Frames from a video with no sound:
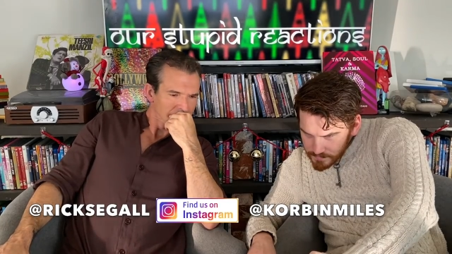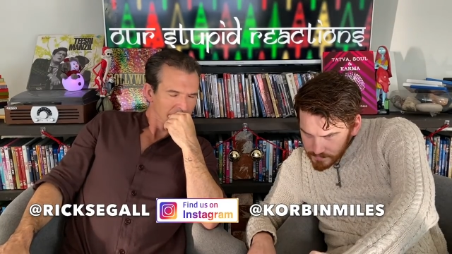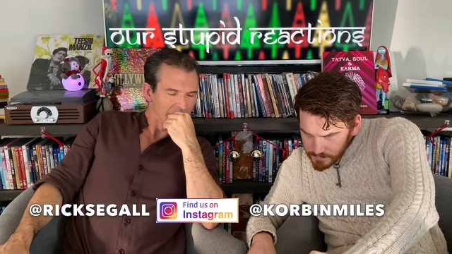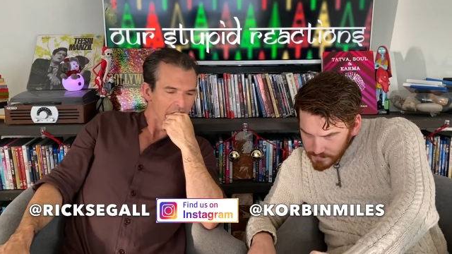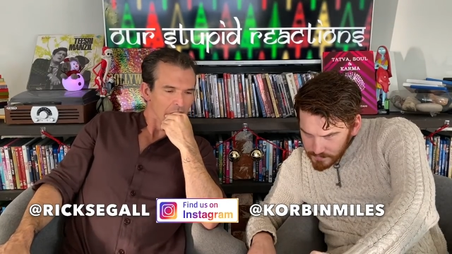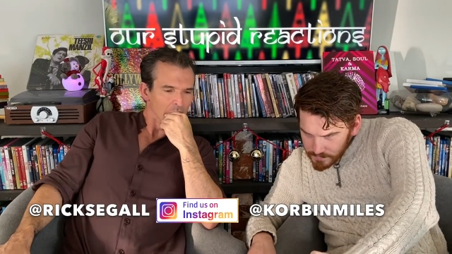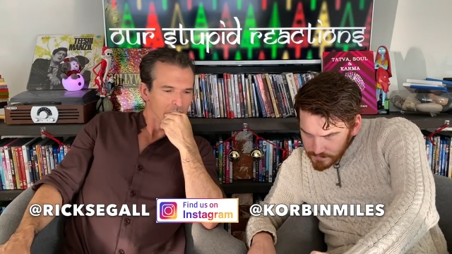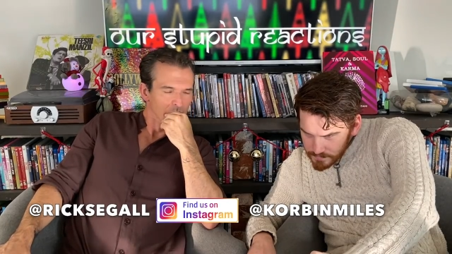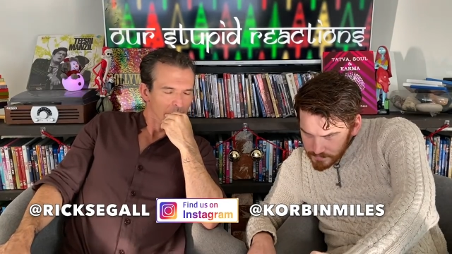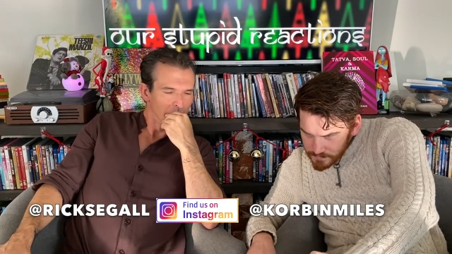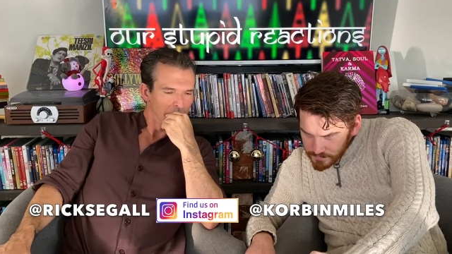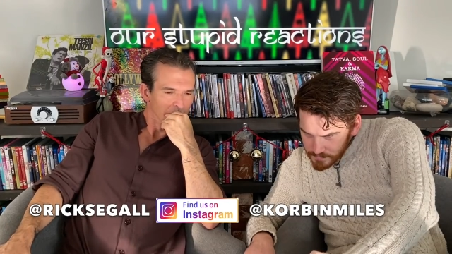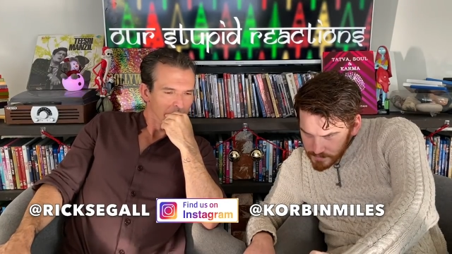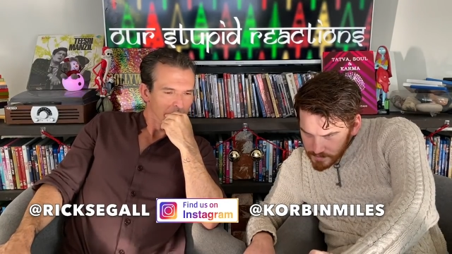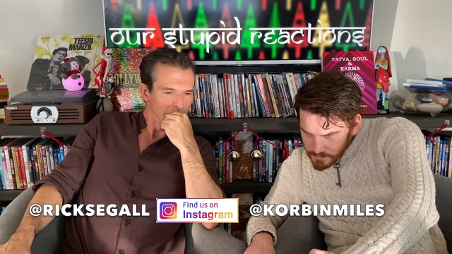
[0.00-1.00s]
Speaker 1: No.
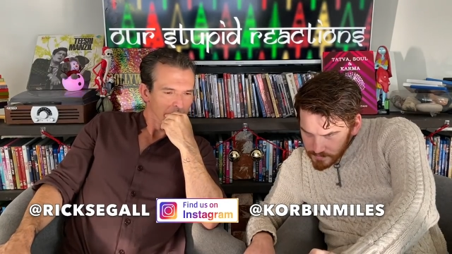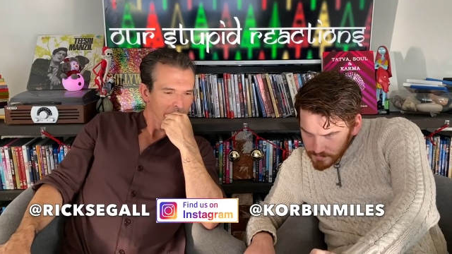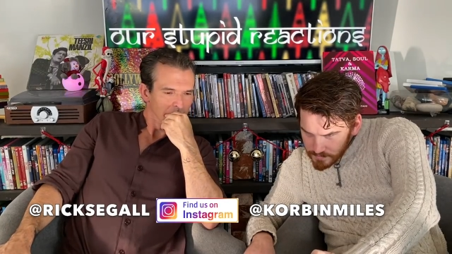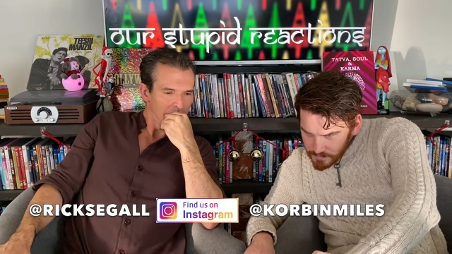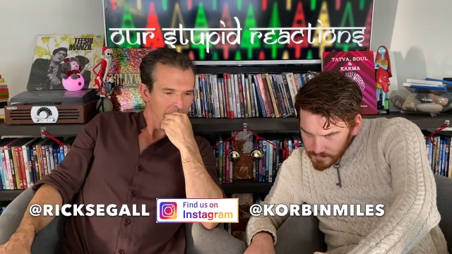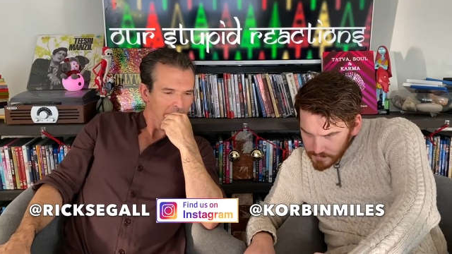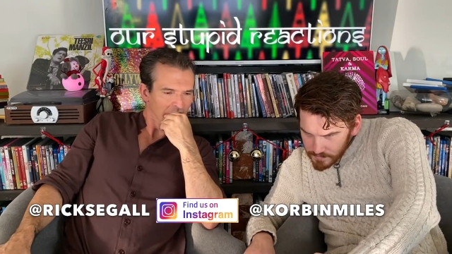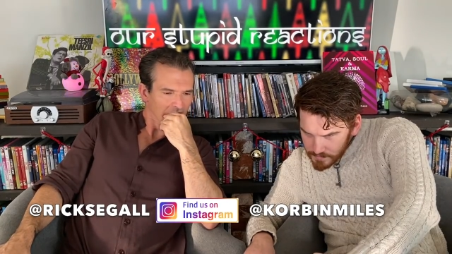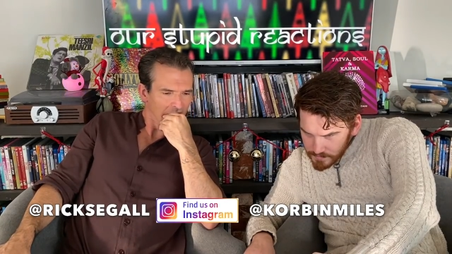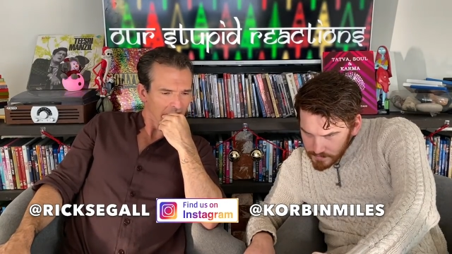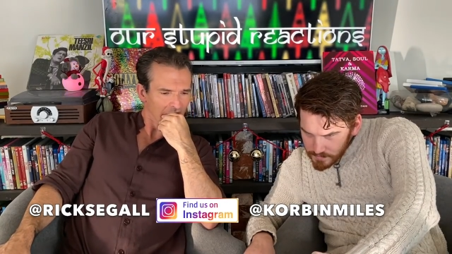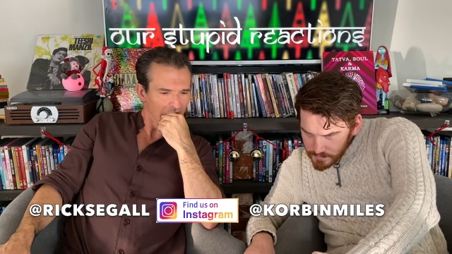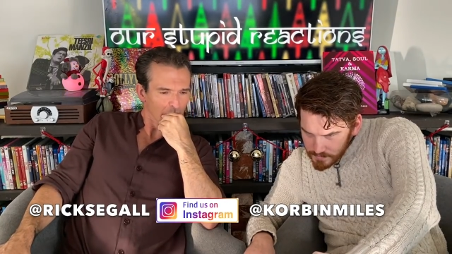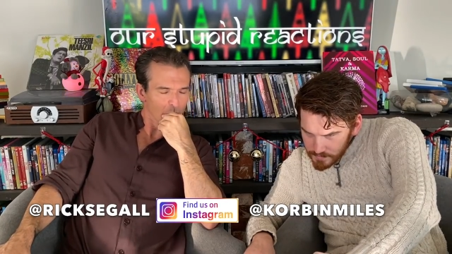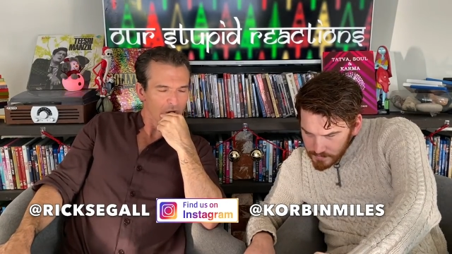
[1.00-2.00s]
No? Oh,
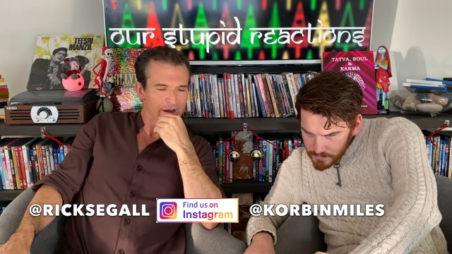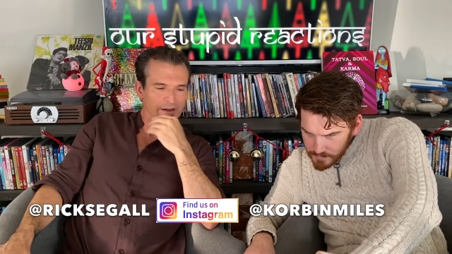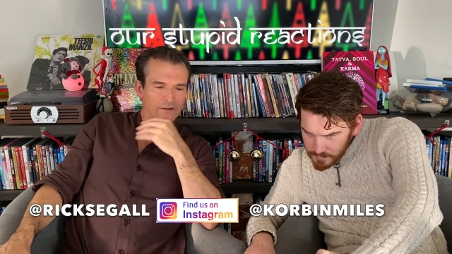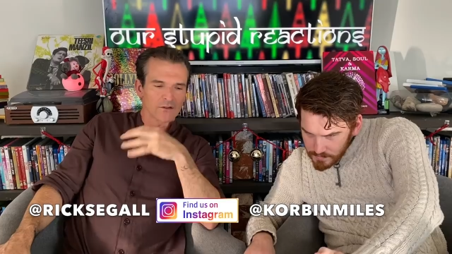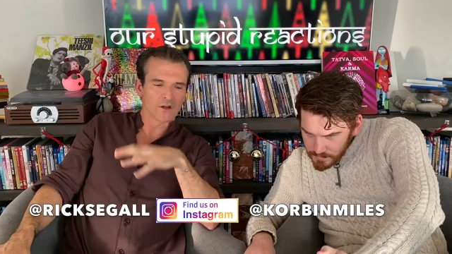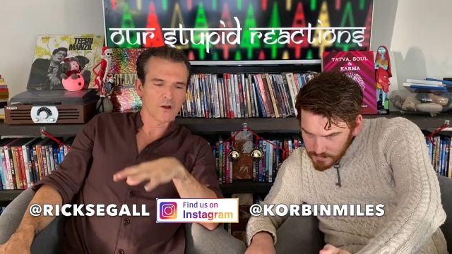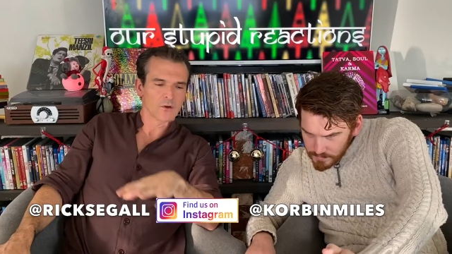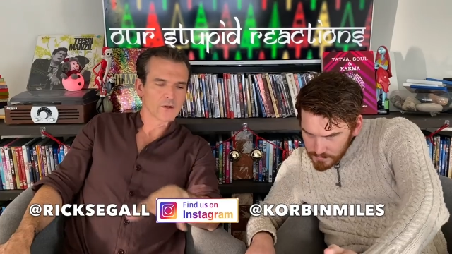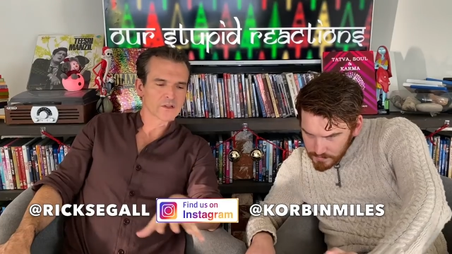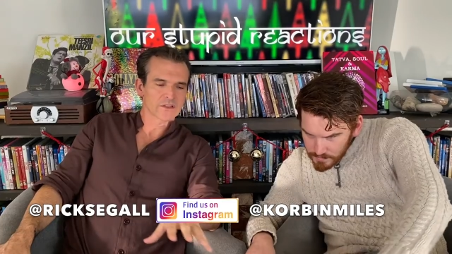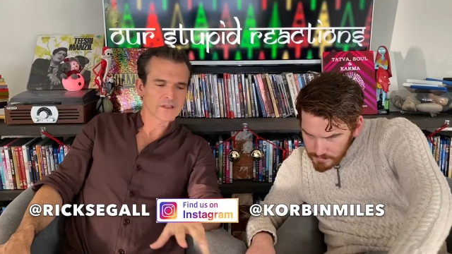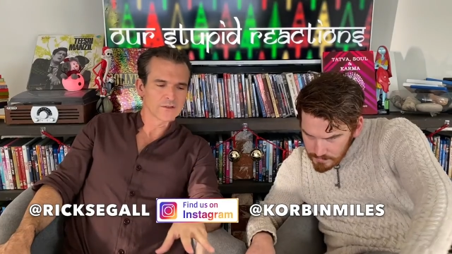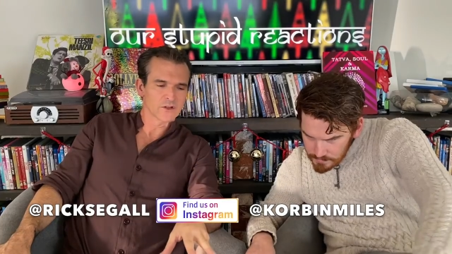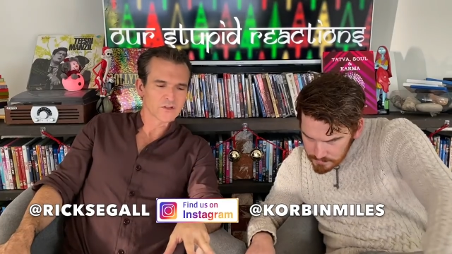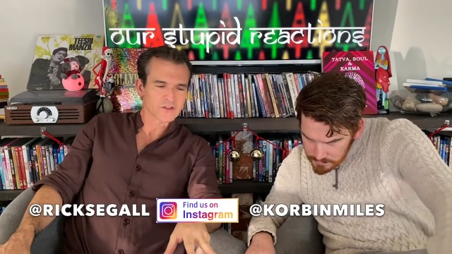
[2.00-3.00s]
uh, wait, no, because
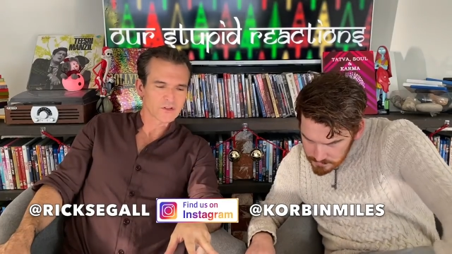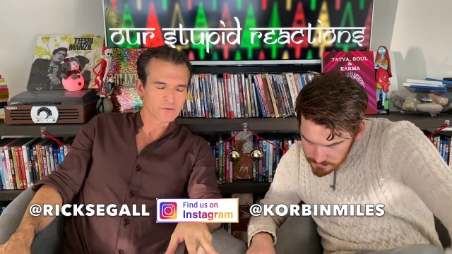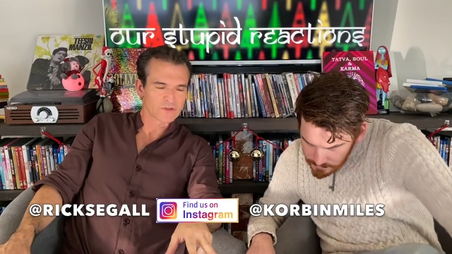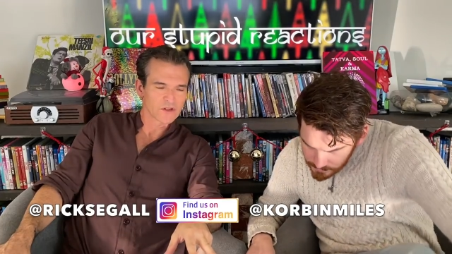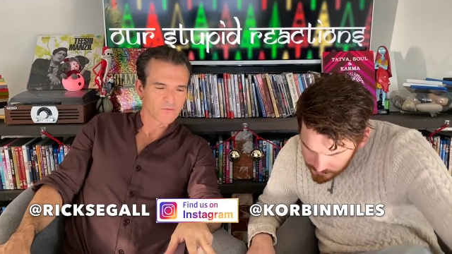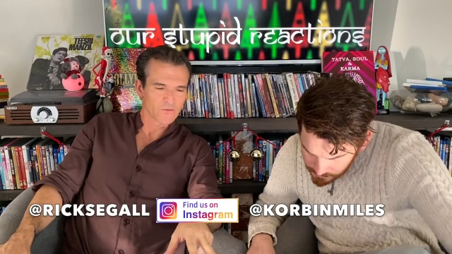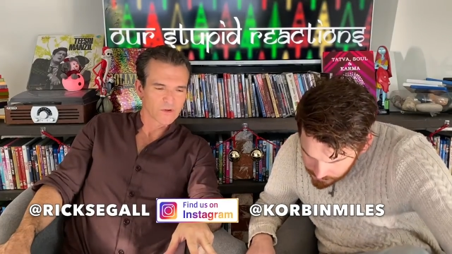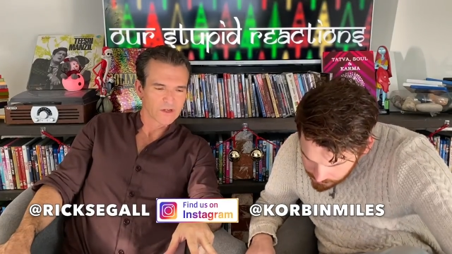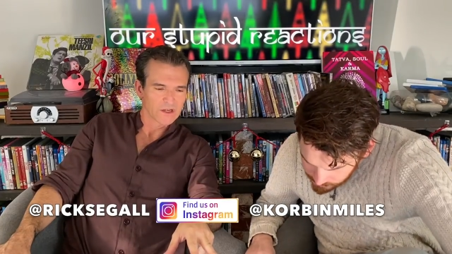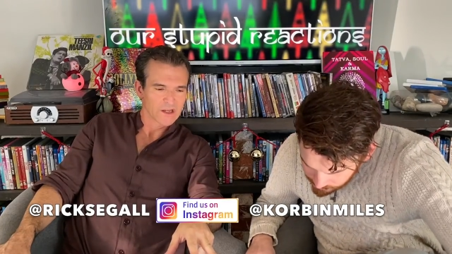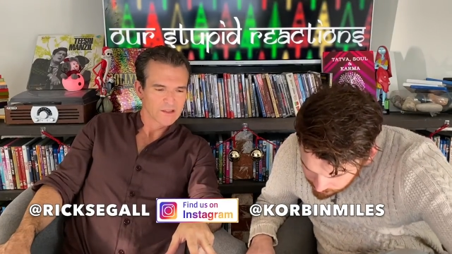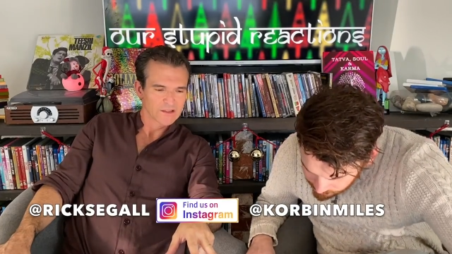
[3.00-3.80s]
he looks so different.